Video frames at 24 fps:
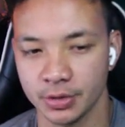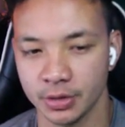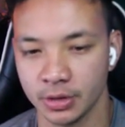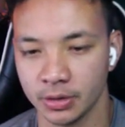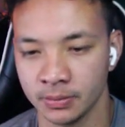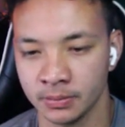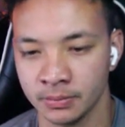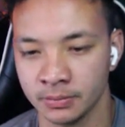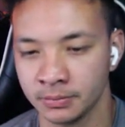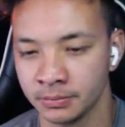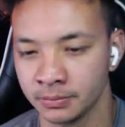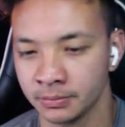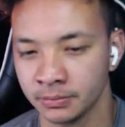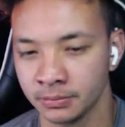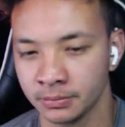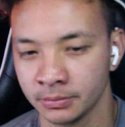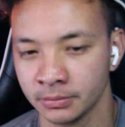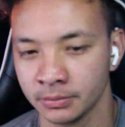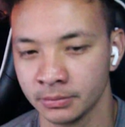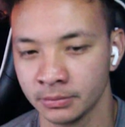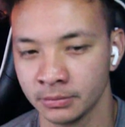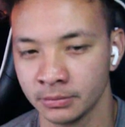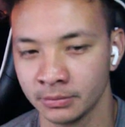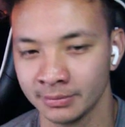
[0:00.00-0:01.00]
This is the case in a
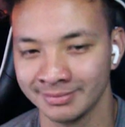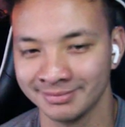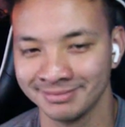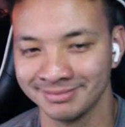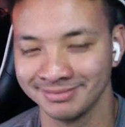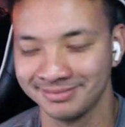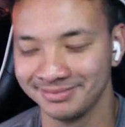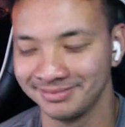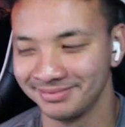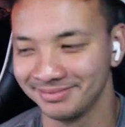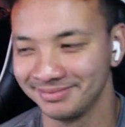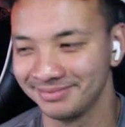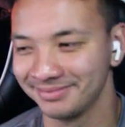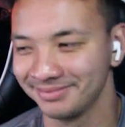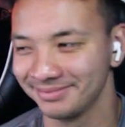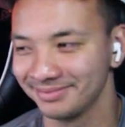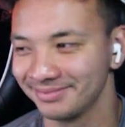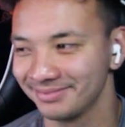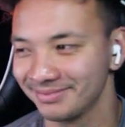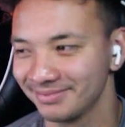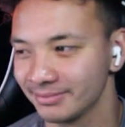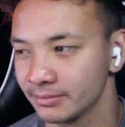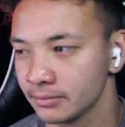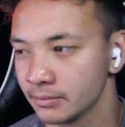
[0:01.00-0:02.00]
follow-on video, but
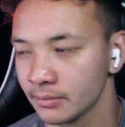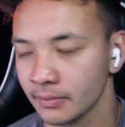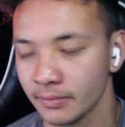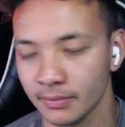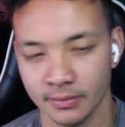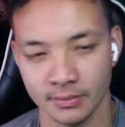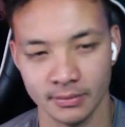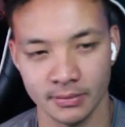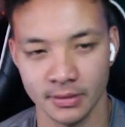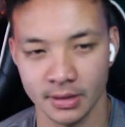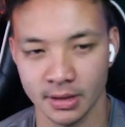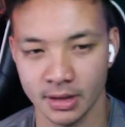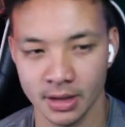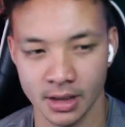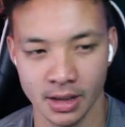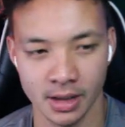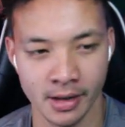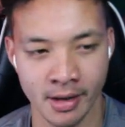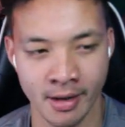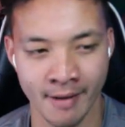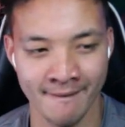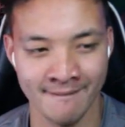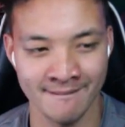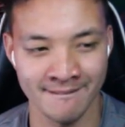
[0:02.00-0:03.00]
staying focused on our
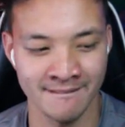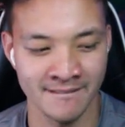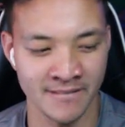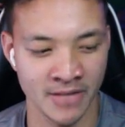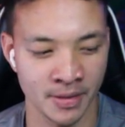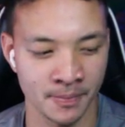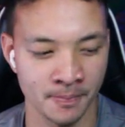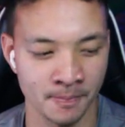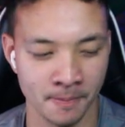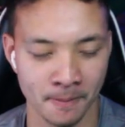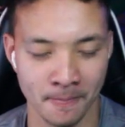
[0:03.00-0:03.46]
current goal,